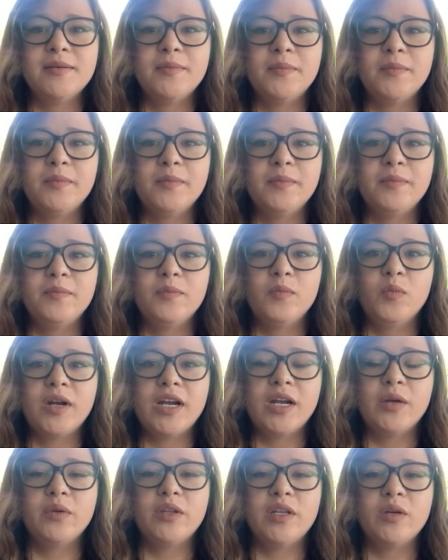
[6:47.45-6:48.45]

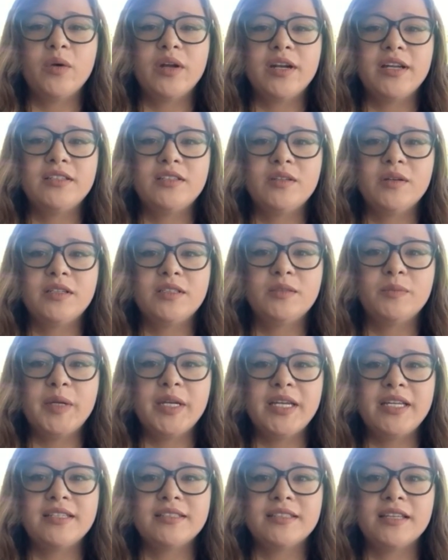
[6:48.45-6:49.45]
What I really wanted to
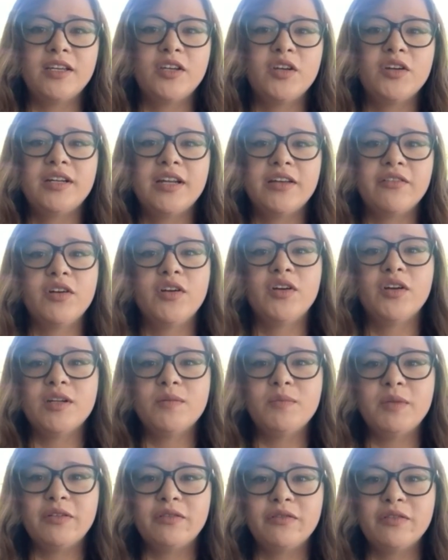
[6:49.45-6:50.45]
explain is like, you're never going
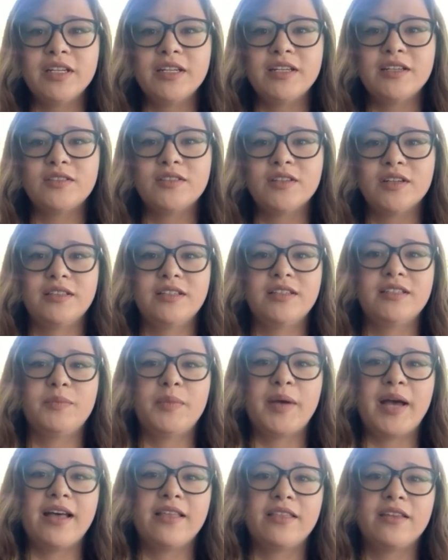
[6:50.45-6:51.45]
to be finished on this
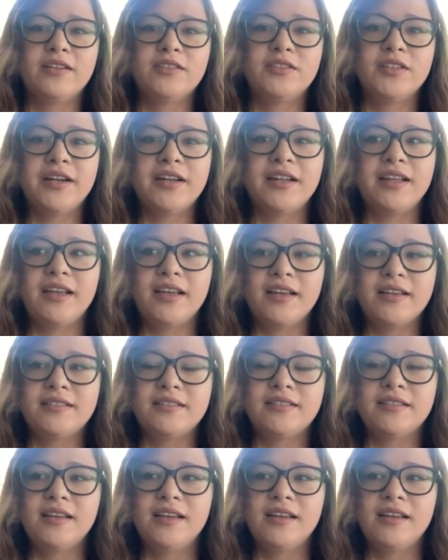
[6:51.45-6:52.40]
path or journey. Because